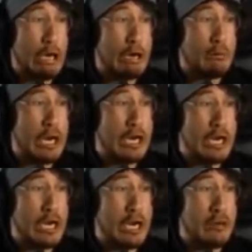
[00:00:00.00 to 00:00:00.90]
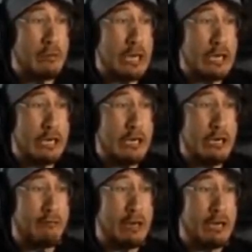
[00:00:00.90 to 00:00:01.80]
didn't mean it.
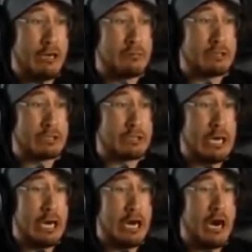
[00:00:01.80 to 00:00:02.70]
I'm sorry.